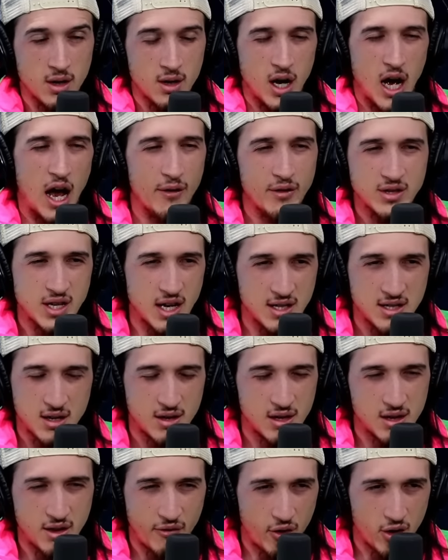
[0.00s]
Obviously, I still
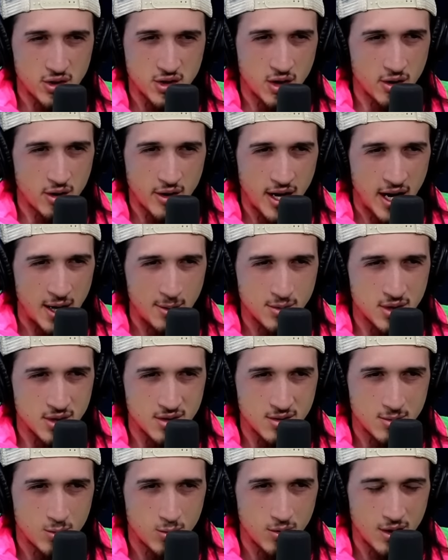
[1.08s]
think the first Hunger Games
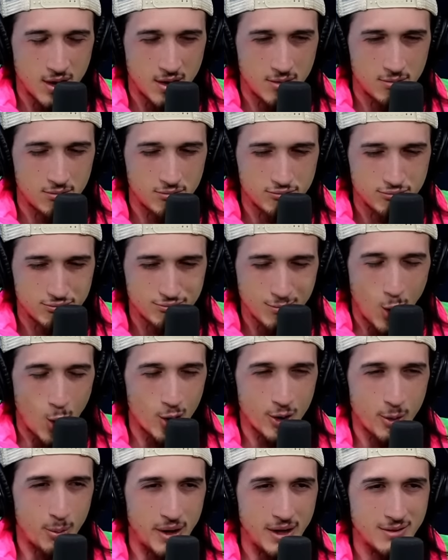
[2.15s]
is hard
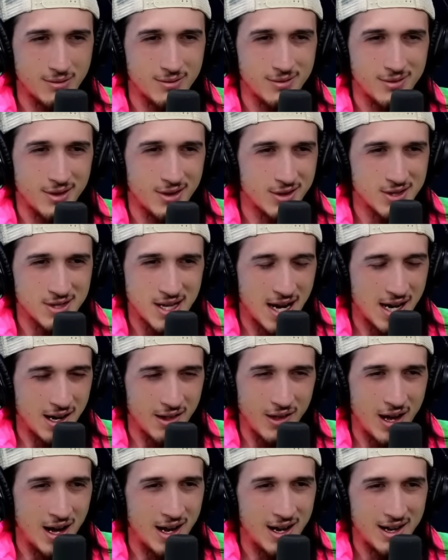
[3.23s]
to beat. There's not a
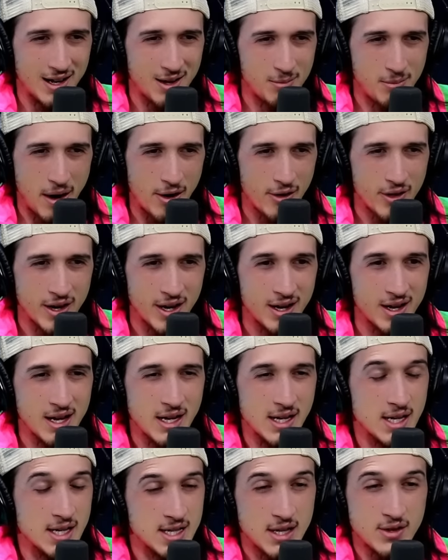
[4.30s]
lot mm-hmm, better mm-hmm, than it. mm hmm
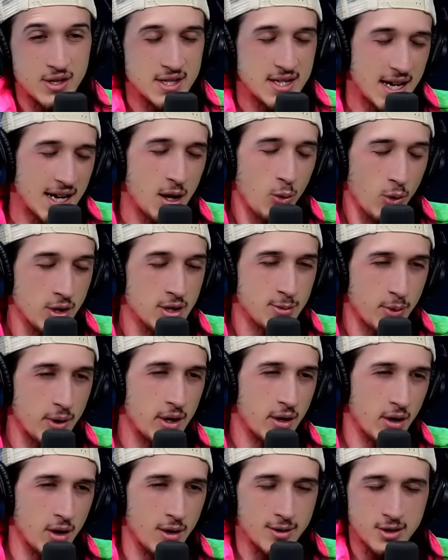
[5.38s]
Then the second one's pretty
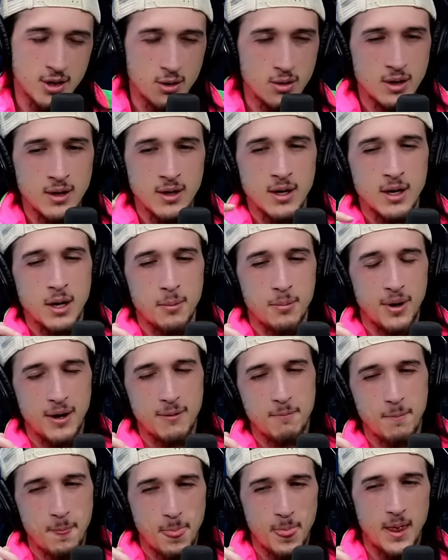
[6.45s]
good also, but
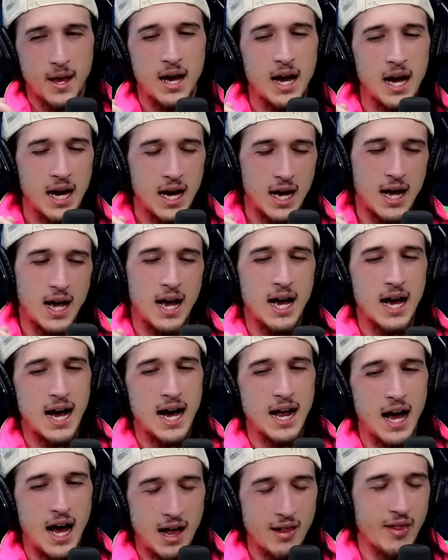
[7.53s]
uh, I,
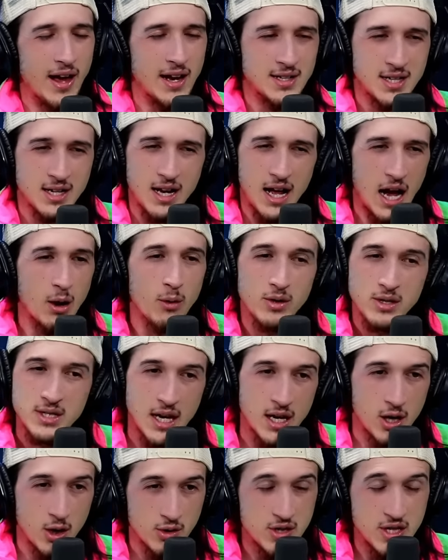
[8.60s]
I liked it. I would say
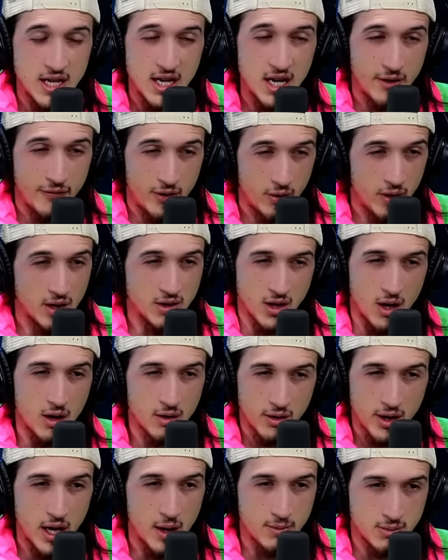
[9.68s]
go see it if you like the Hunger
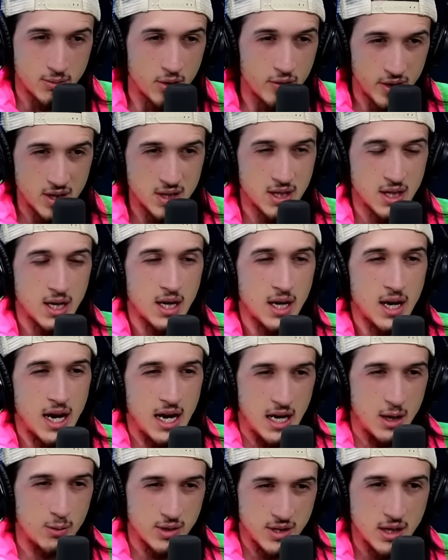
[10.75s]
Games movies, and
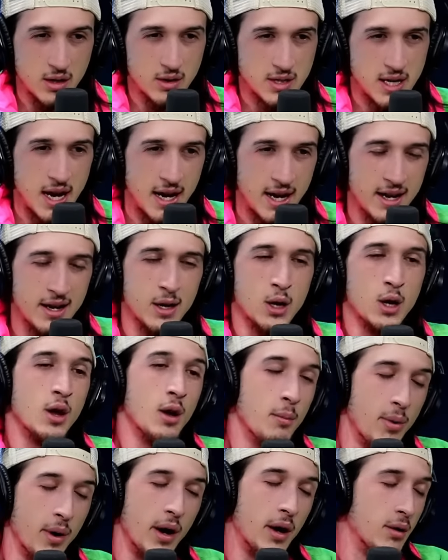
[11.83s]
it was entertaining,
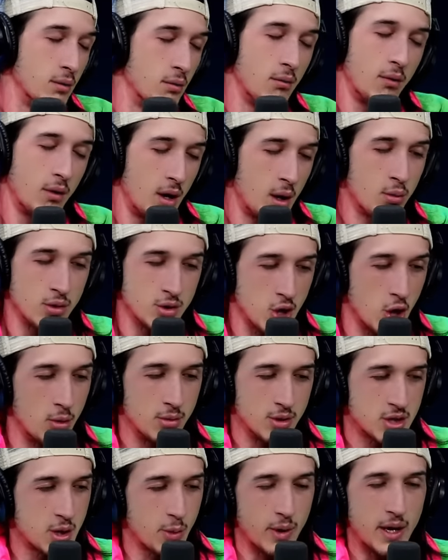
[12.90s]
but it was
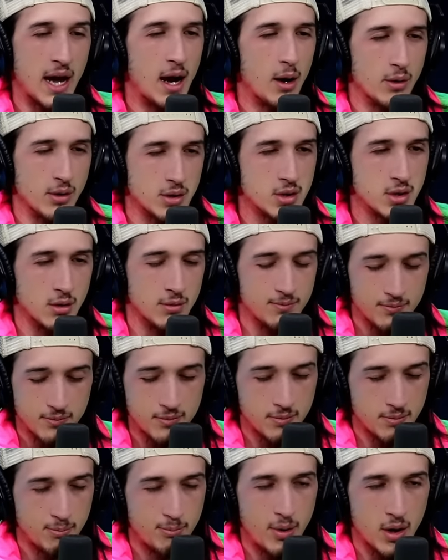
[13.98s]
almost three hours, so
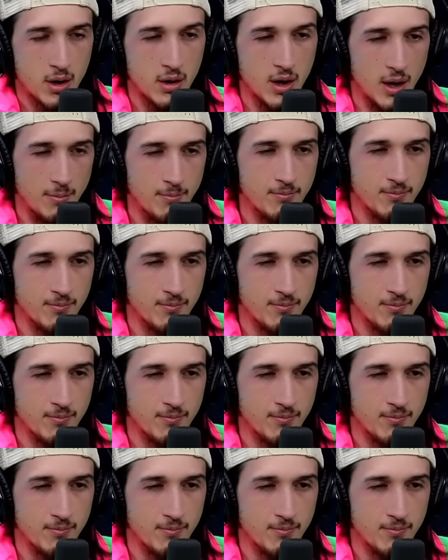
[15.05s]
buckle up.